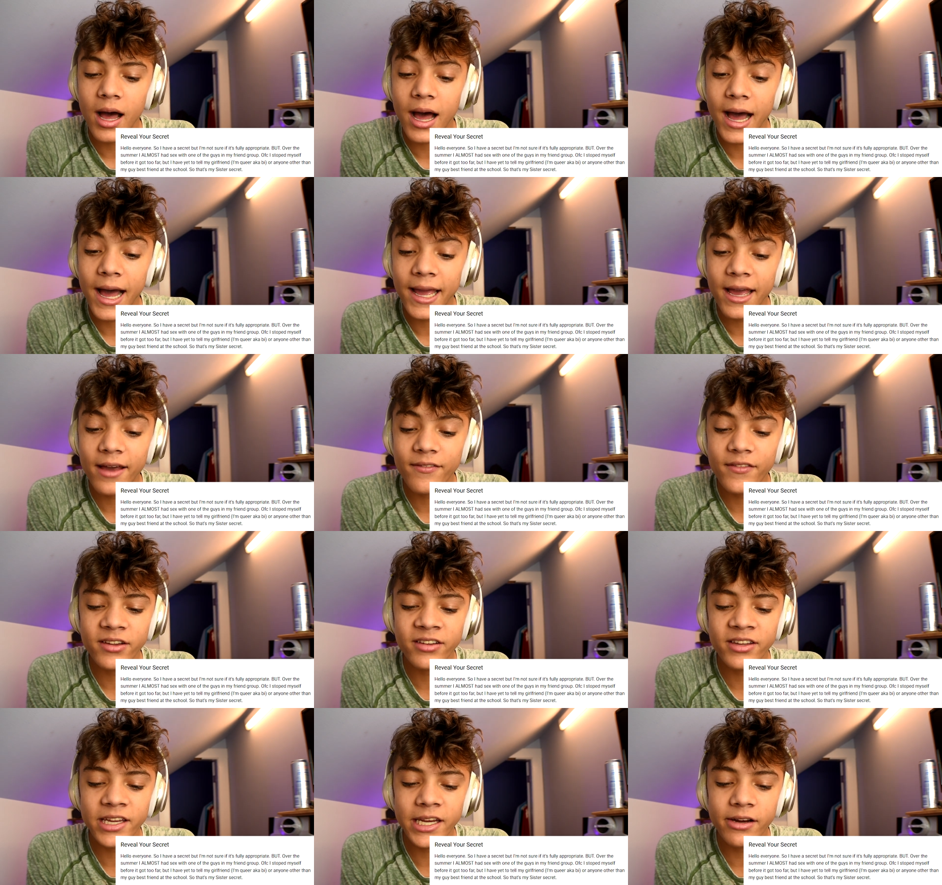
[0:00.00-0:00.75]
I have
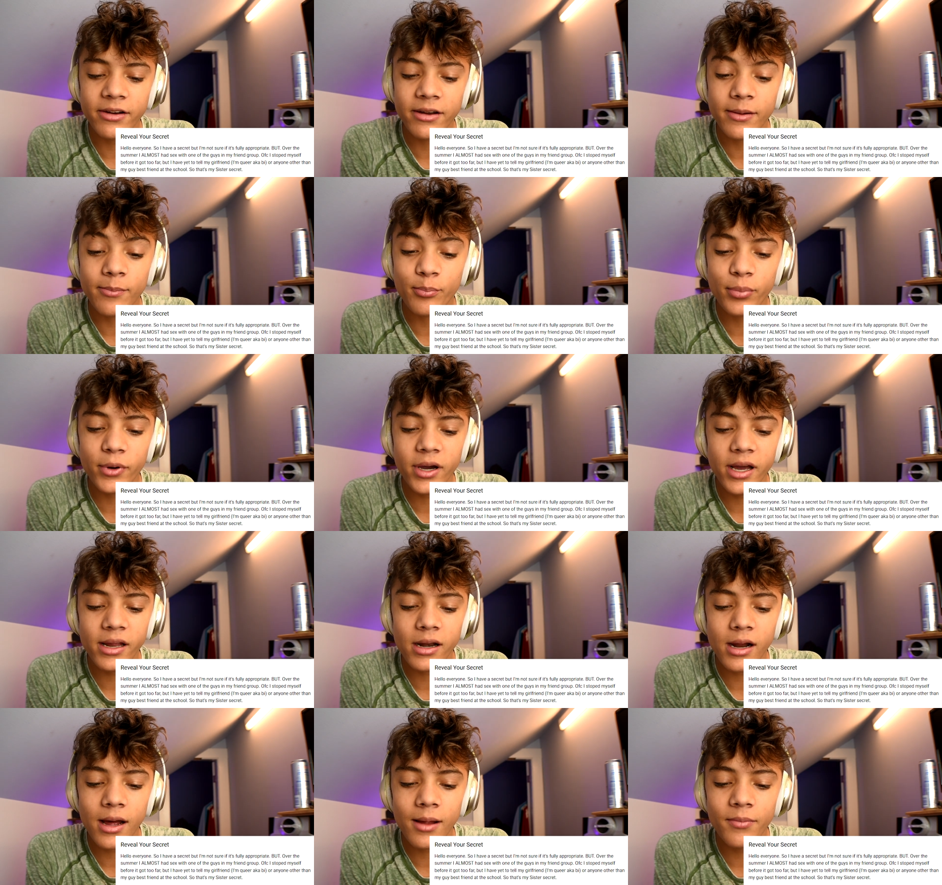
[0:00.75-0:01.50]
a secret,
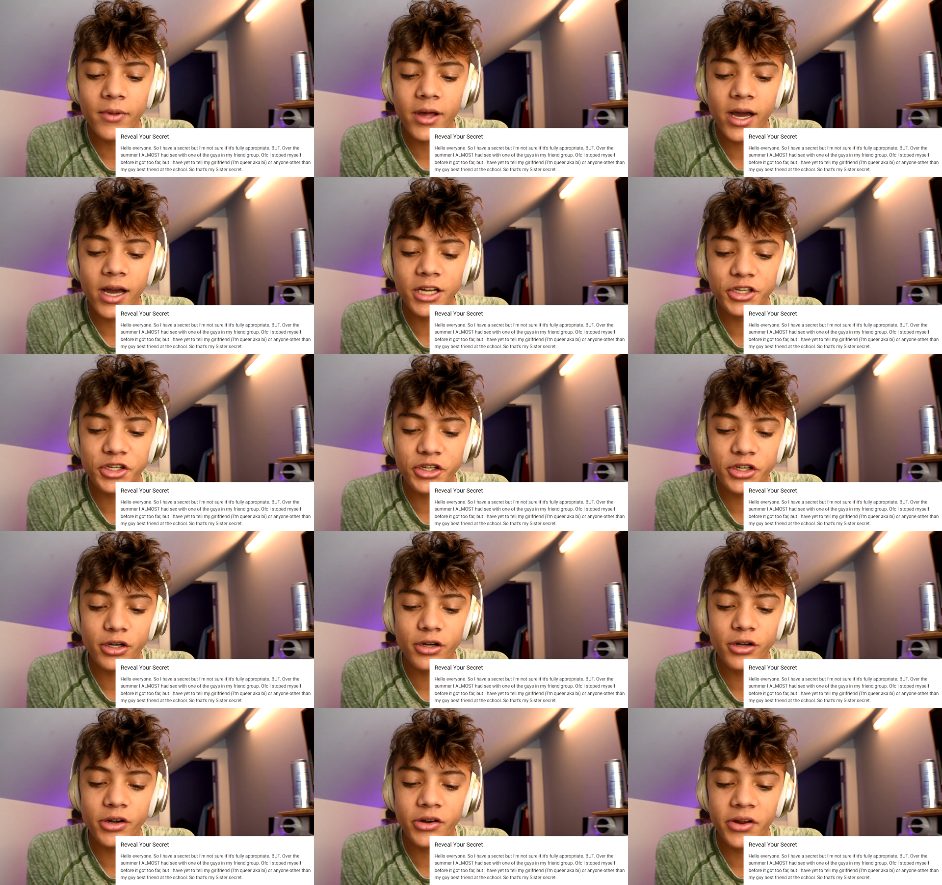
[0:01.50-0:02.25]
but I'm not
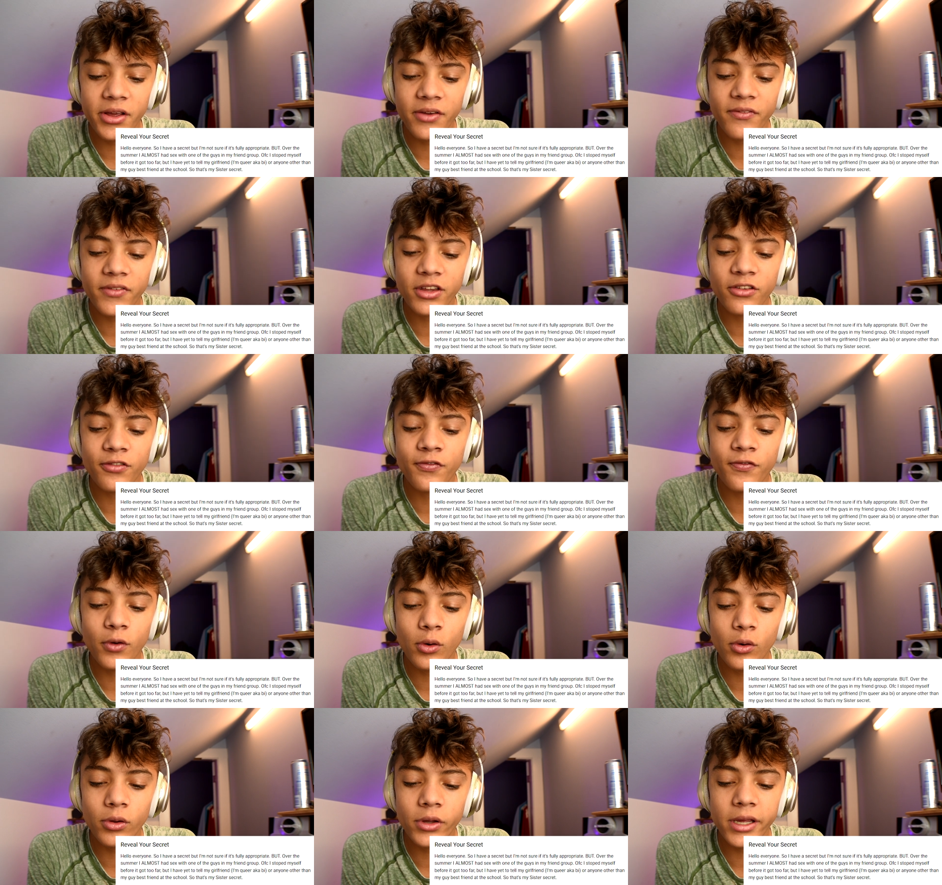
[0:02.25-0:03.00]
sure if it's
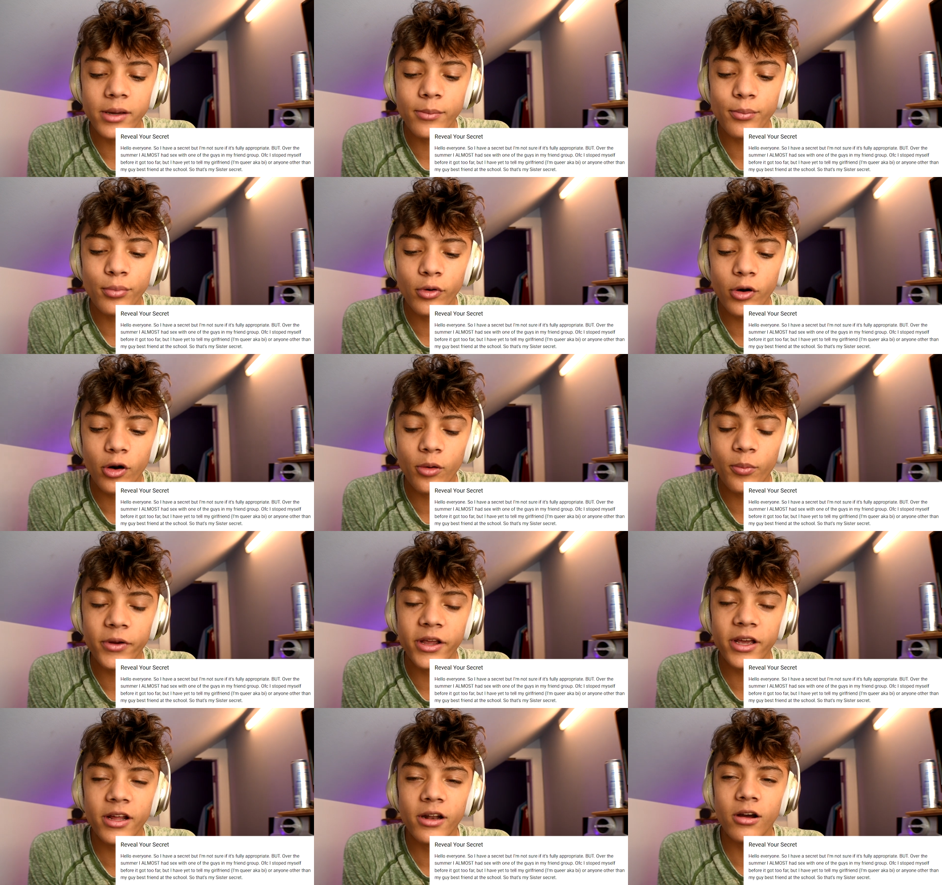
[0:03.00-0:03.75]
fully
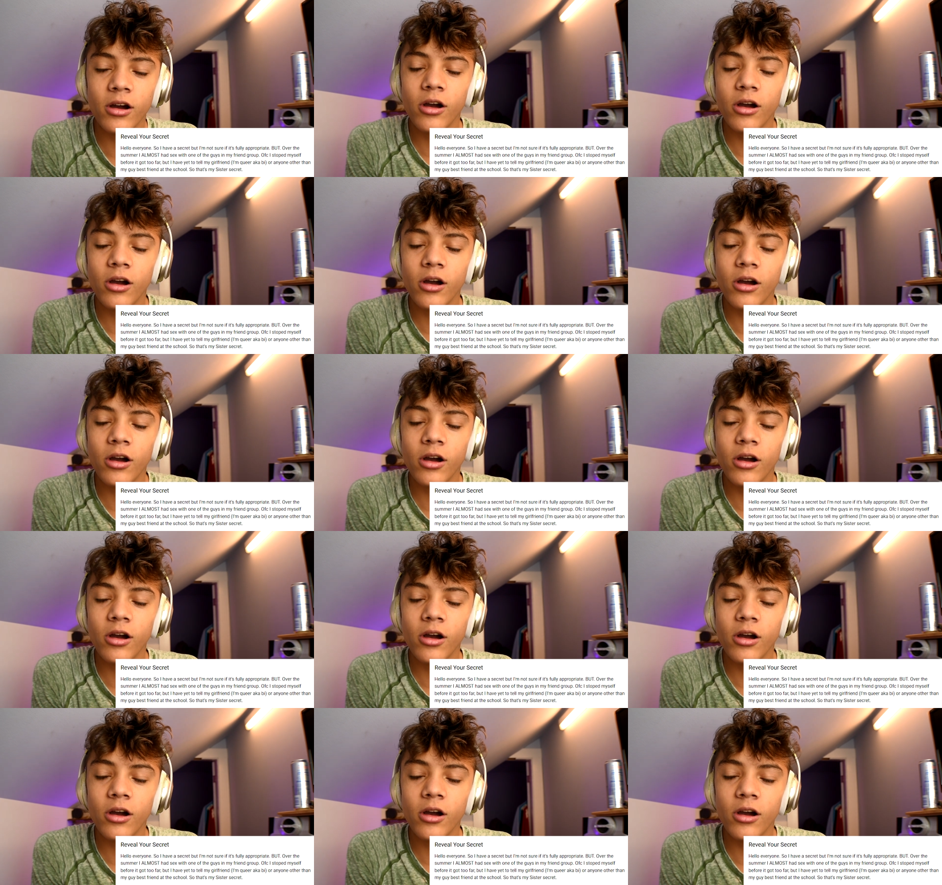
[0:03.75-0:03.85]
appropriate."